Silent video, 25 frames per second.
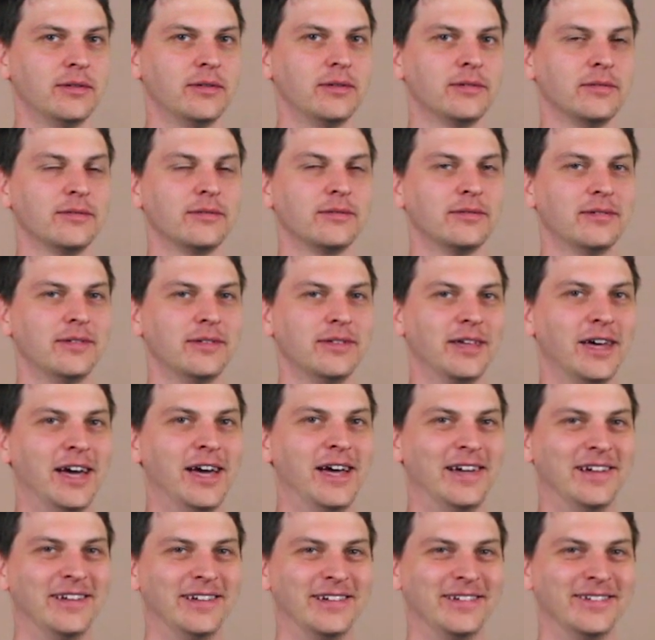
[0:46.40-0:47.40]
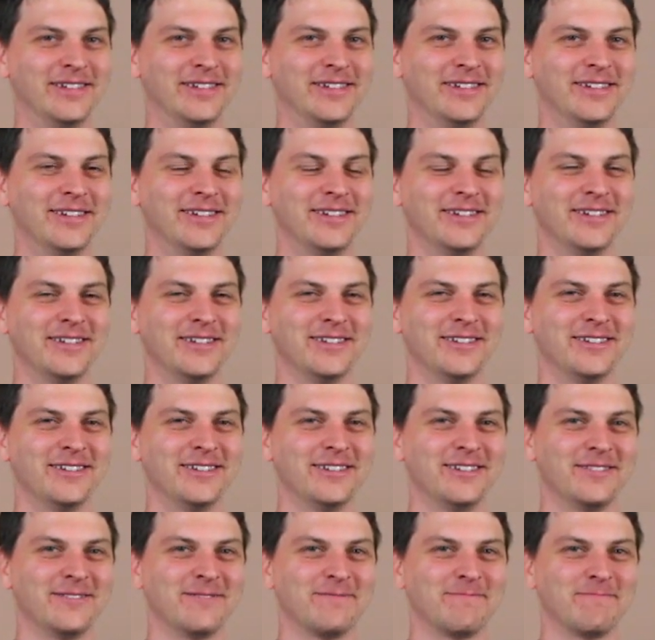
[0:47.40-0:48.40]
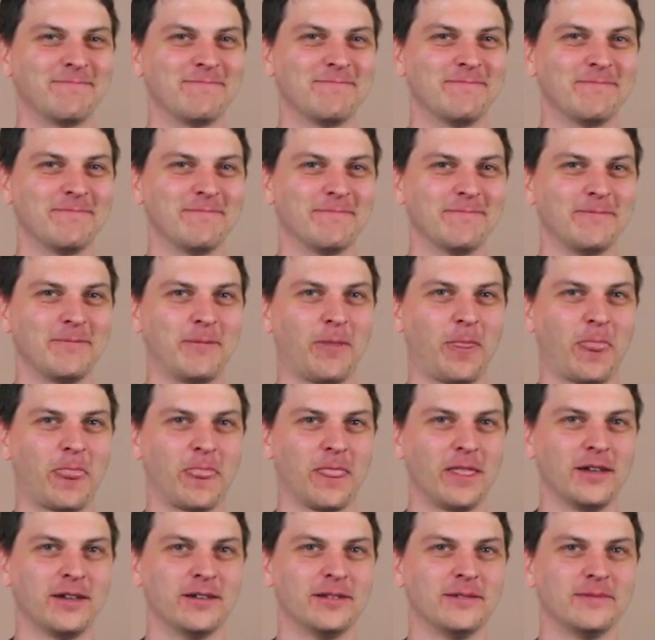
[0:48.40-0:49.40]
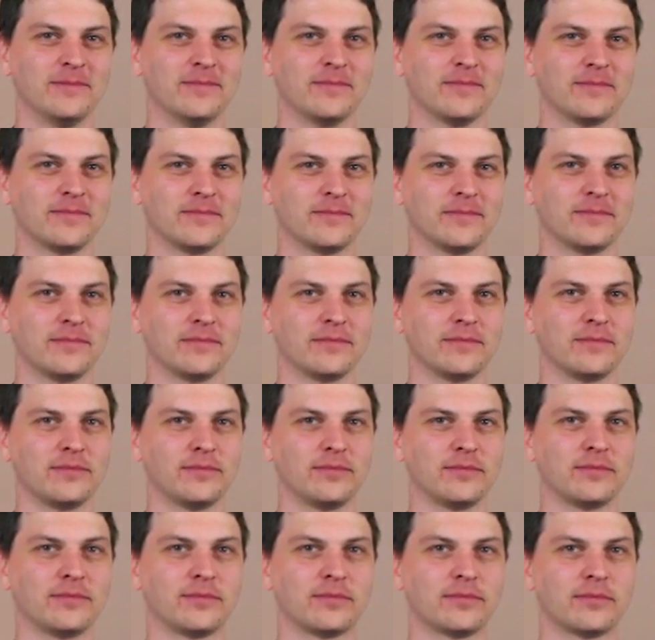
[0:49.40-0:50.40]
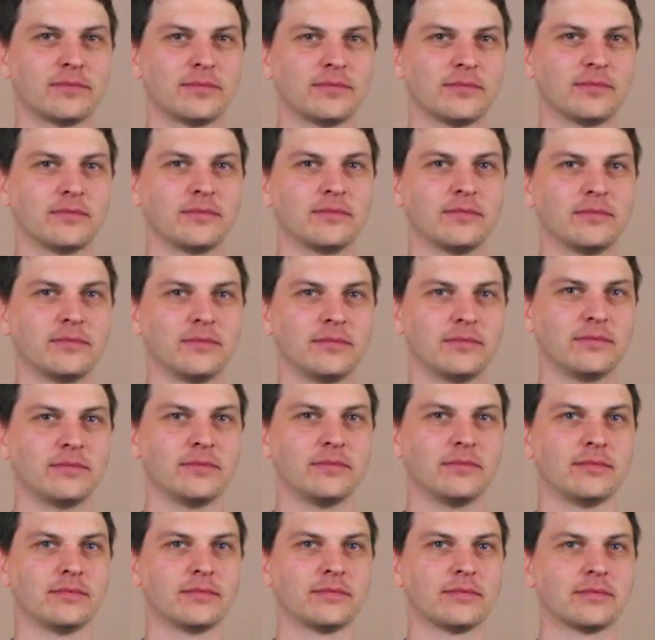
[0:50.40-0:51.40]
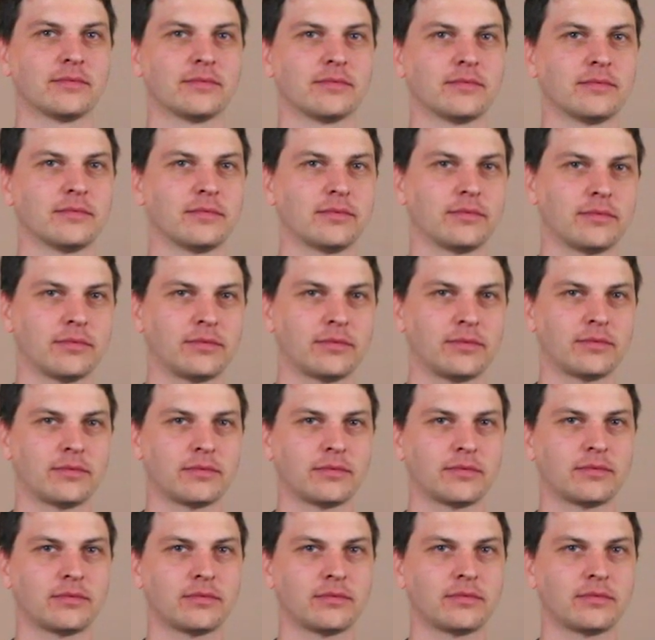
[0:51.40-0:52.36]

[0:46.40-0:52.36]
This person isn't speaking.